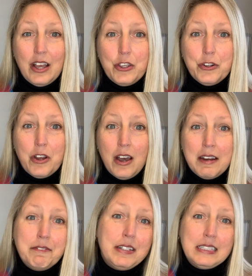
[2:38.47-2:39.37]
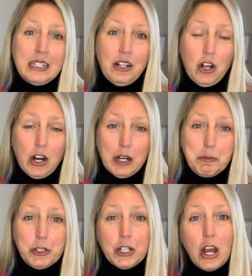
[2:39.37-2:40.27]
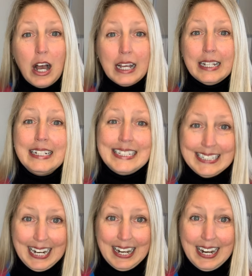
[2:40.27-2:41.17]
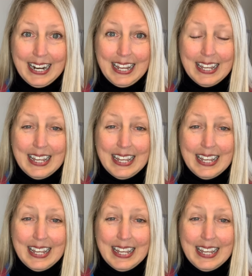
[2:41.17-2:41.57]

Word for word: You're not at physical harm. You're not going to die.